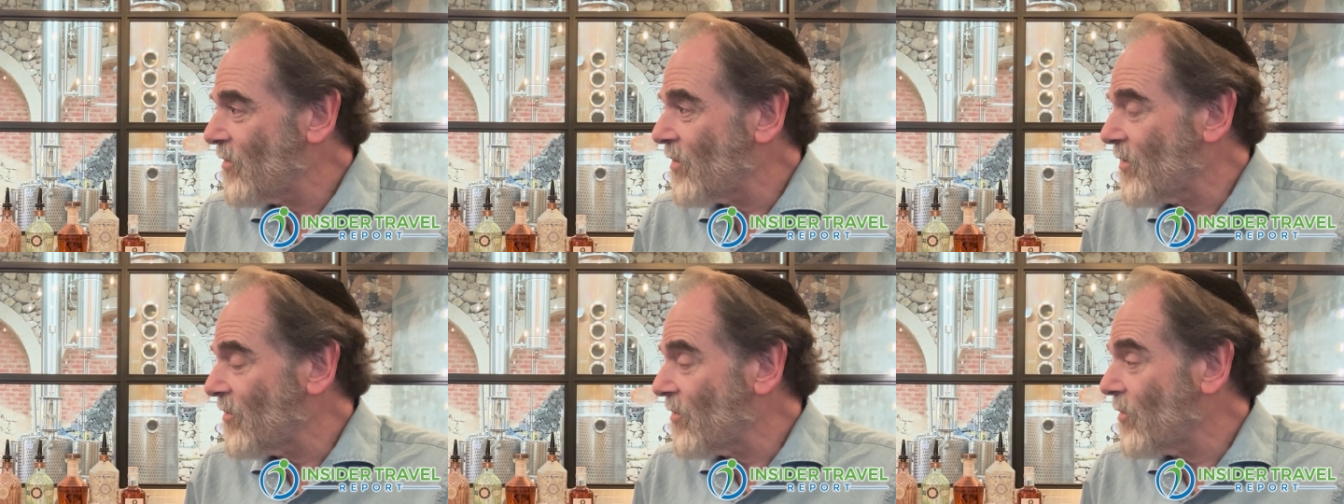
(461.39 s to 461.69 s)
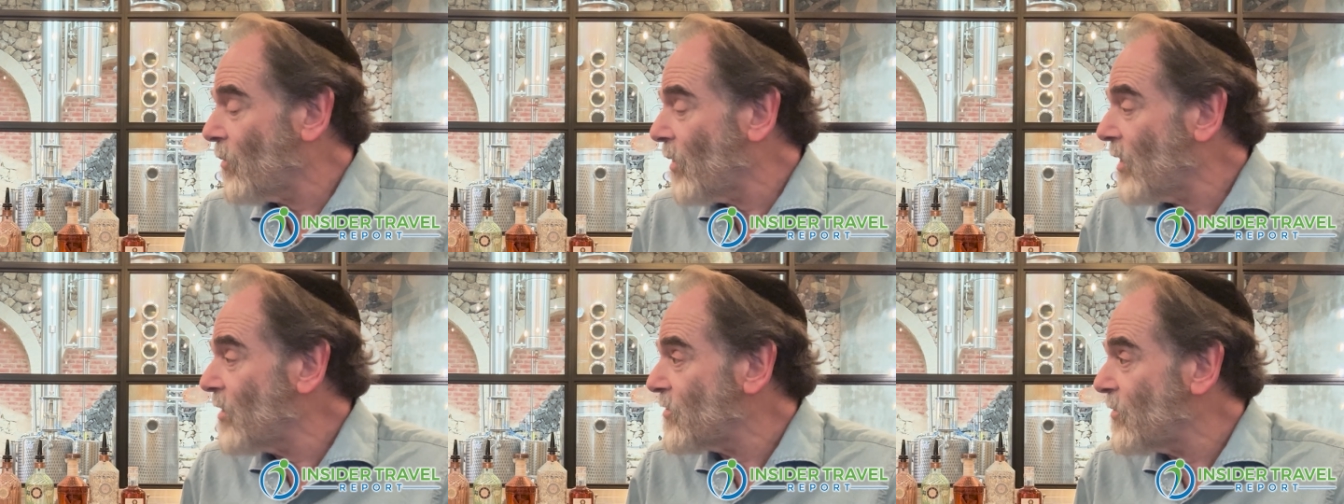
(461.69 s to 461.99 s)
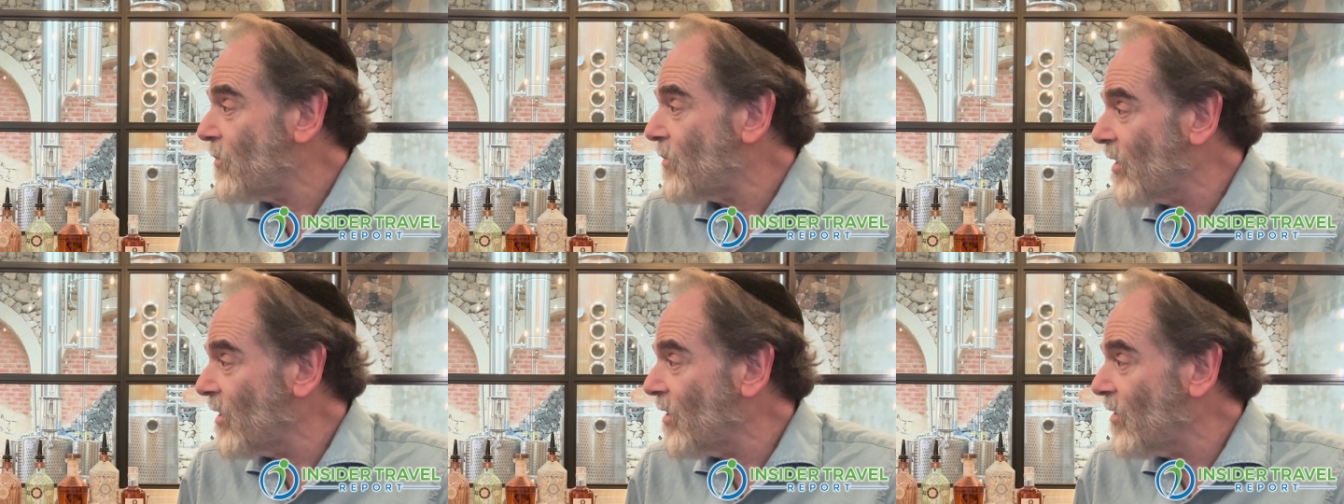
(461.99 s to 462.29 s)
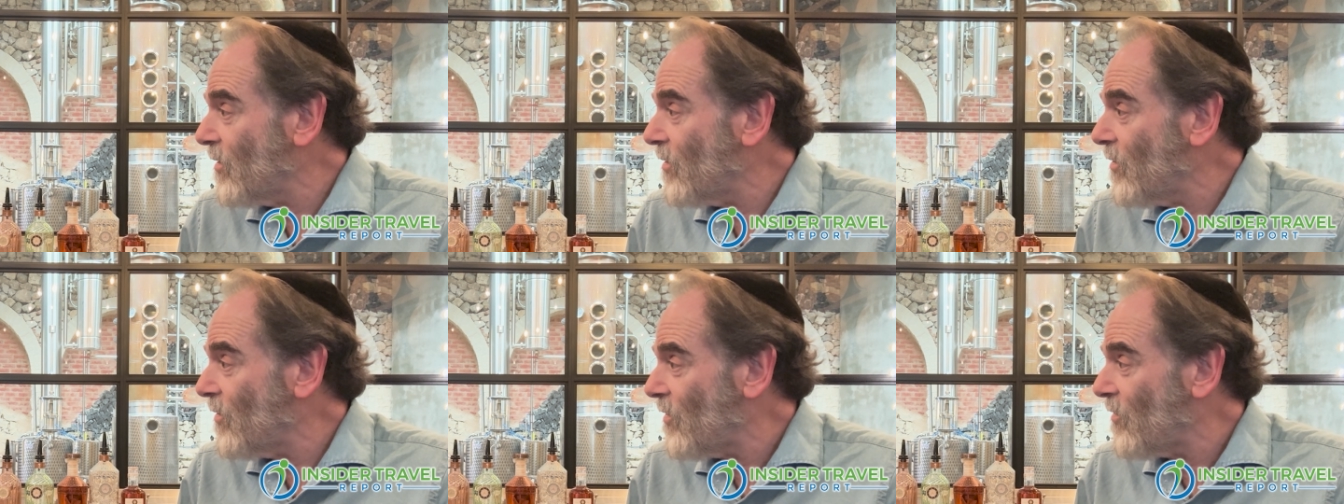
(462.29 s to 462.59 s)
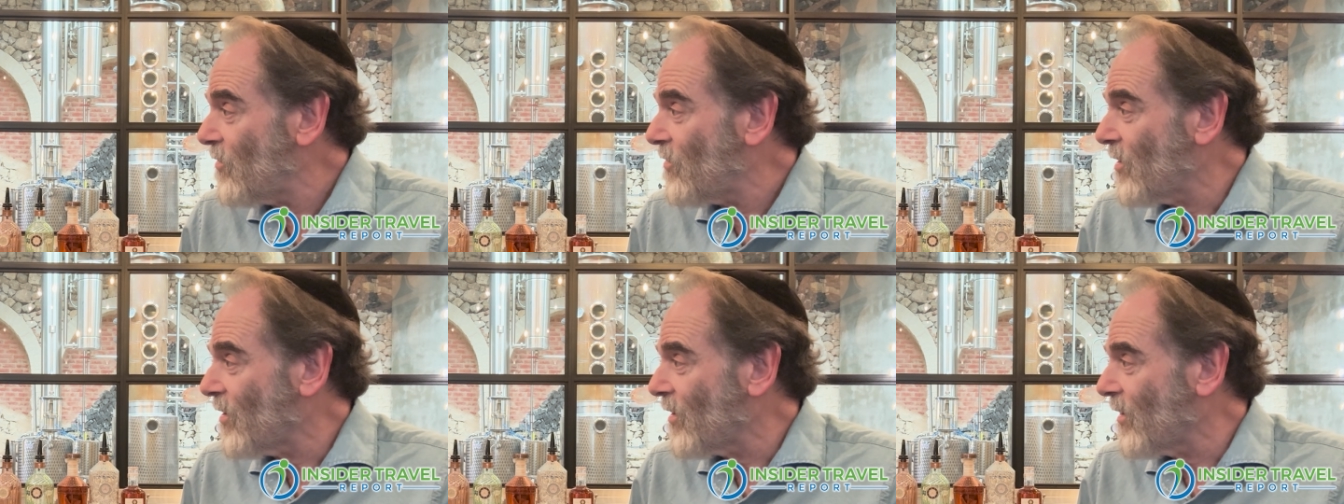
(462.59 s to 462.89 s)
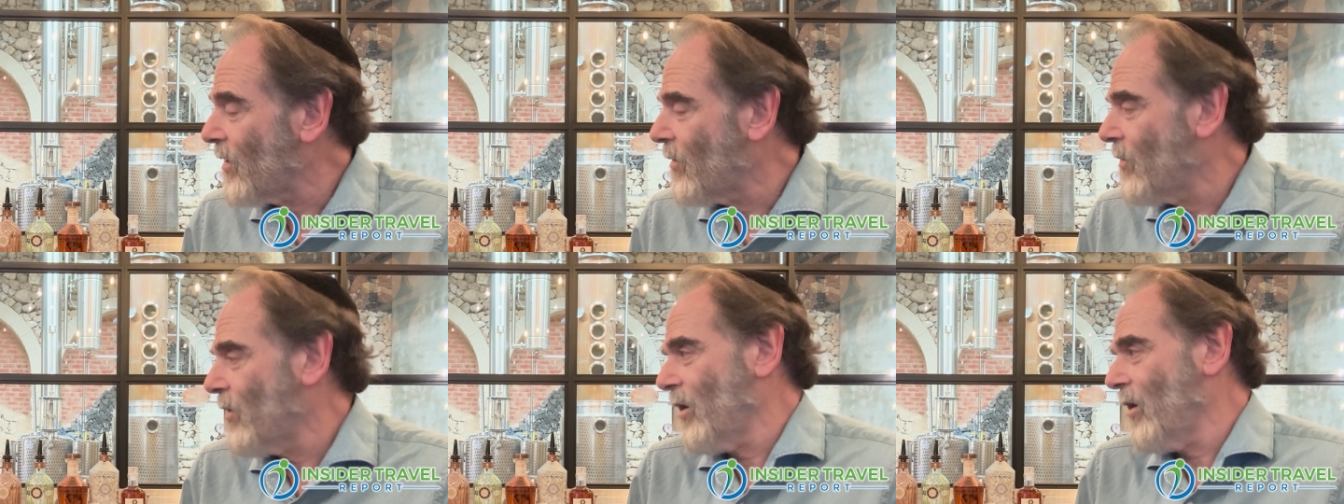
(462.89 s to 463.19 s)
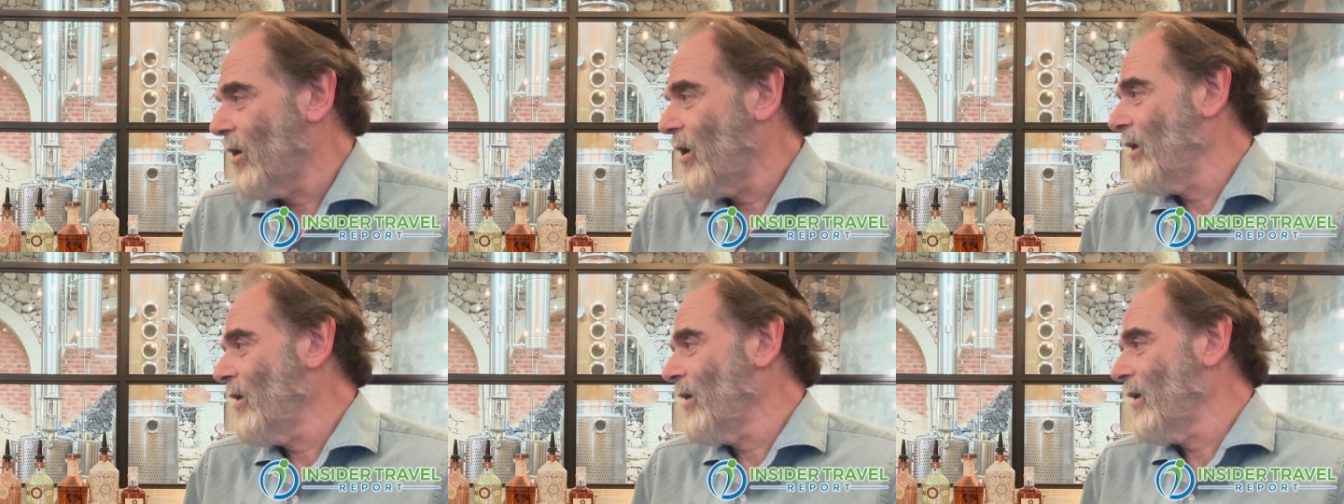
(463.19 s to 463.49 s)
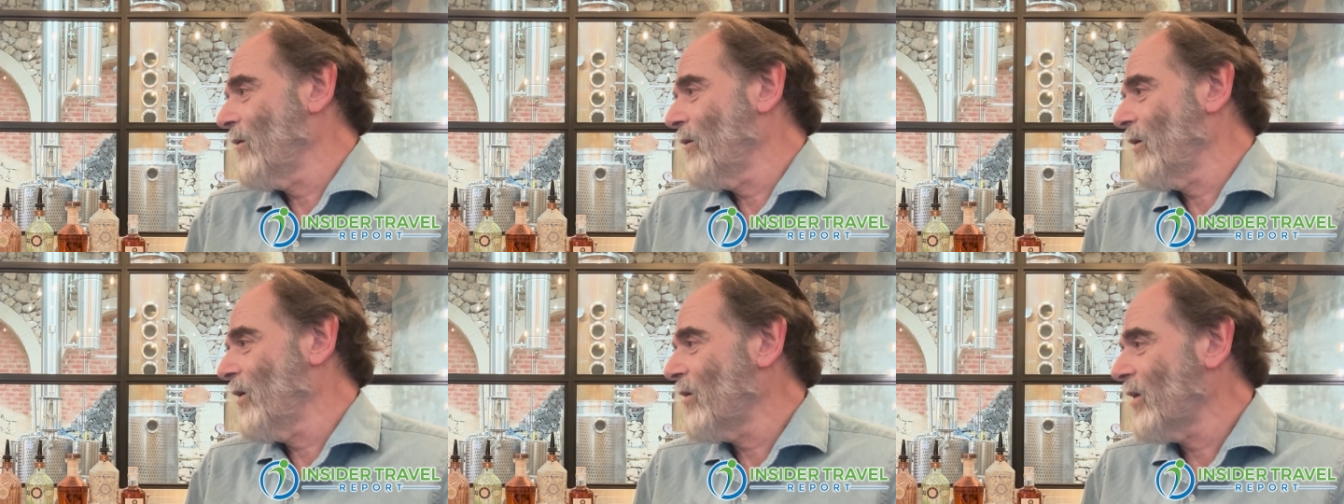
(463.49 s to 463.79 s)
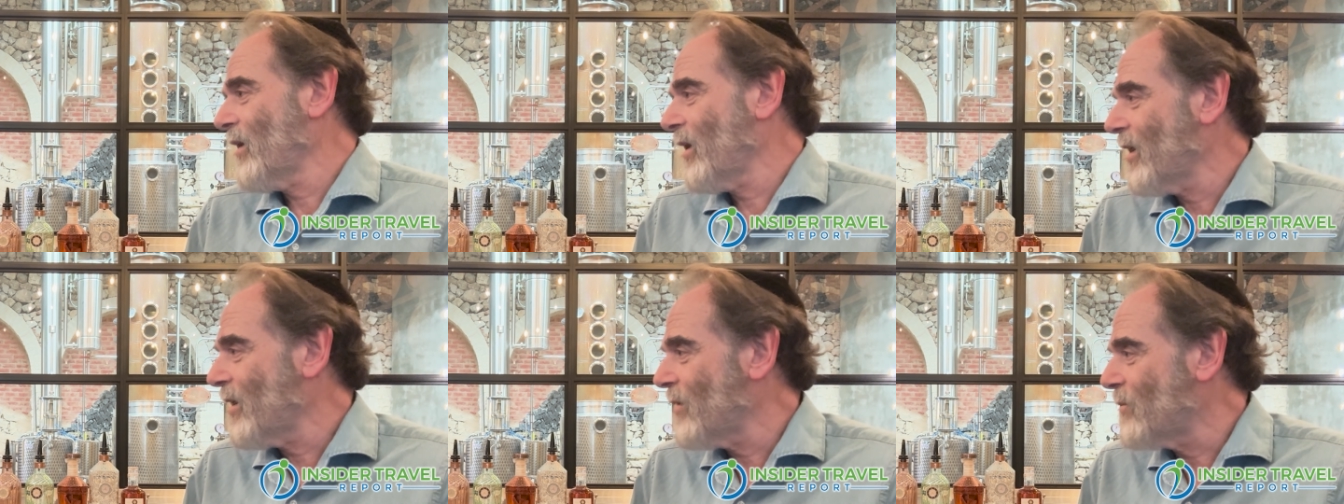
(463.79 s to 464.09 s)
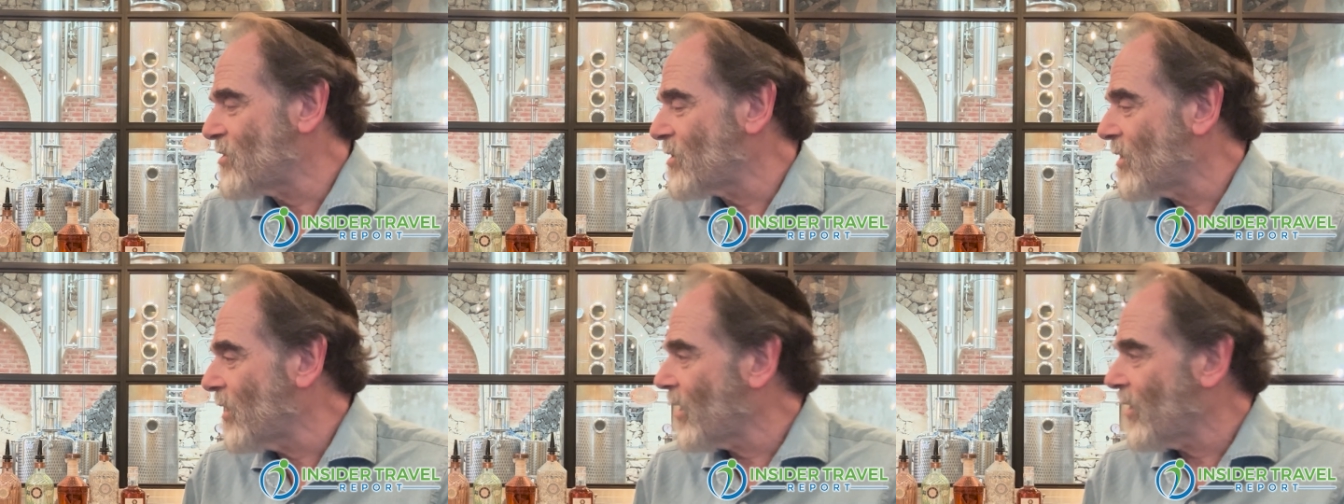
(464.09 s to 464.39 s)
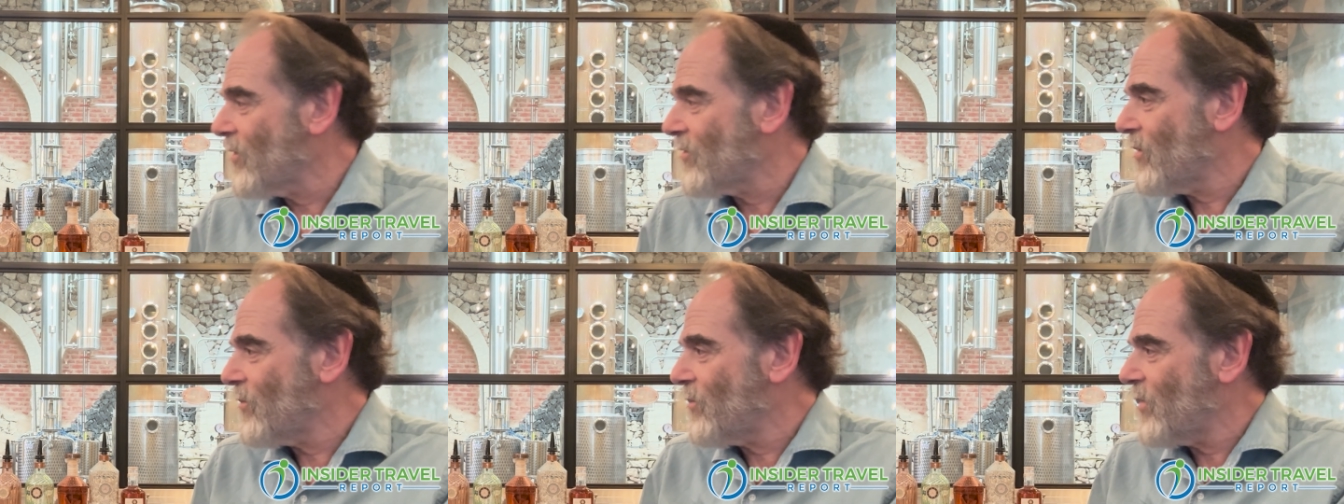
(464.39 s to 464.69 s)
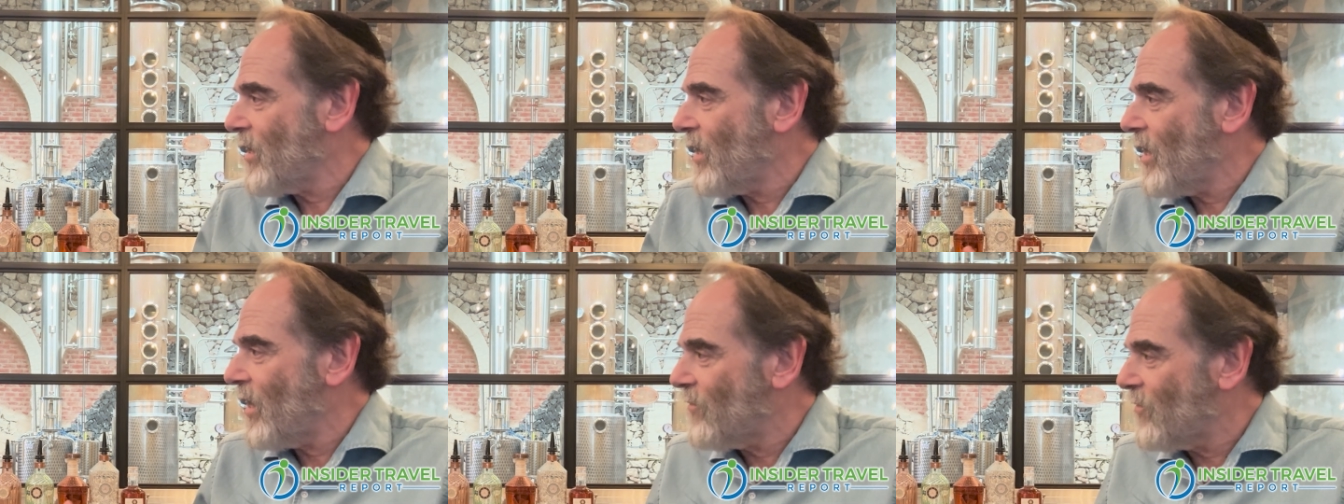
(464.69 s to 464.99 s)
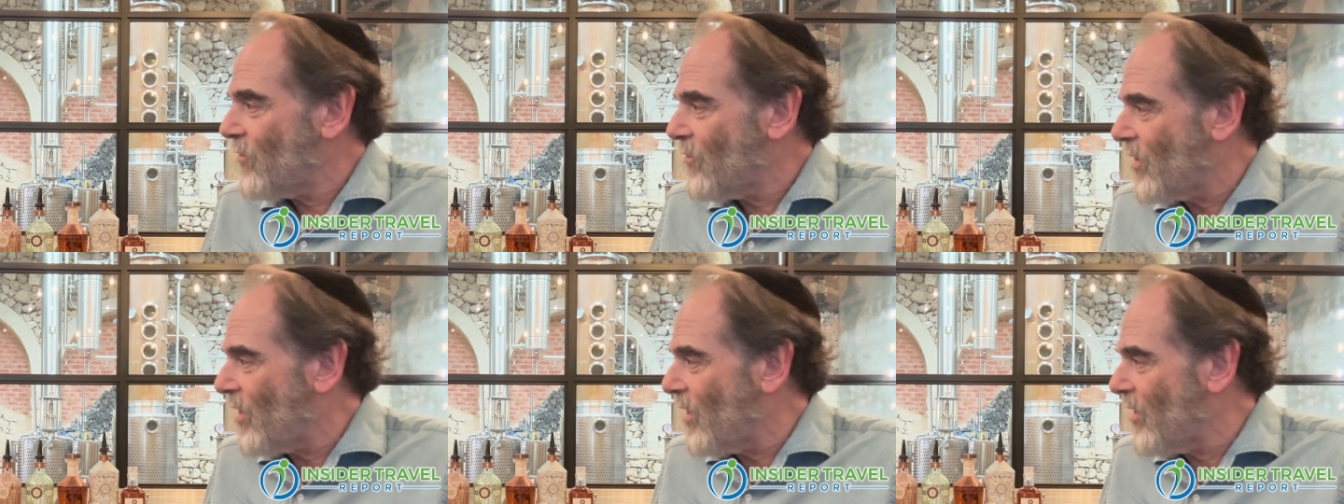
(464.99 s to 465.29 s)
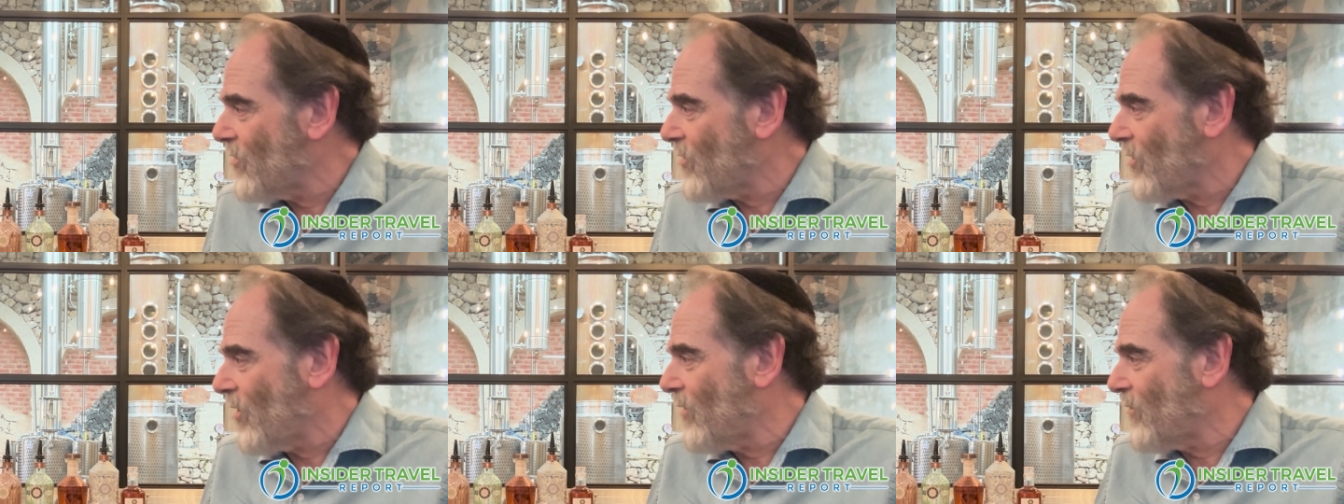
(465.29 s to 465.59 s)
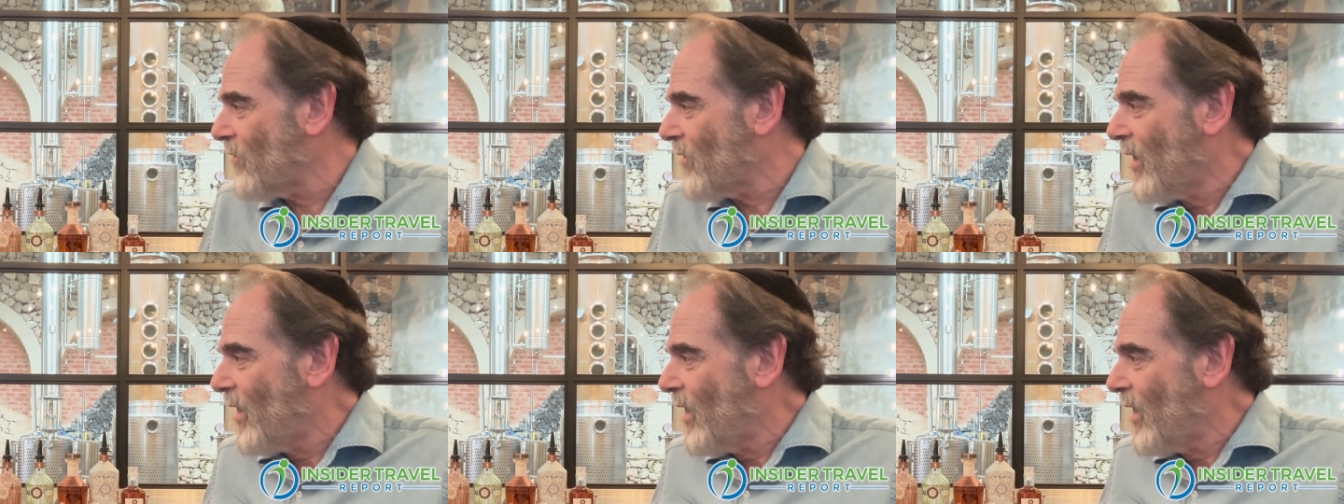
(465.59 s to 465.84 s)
And I said, why don't you bring your units here? And they're like, no, no, we don't get them drunk. I said, but they have two days off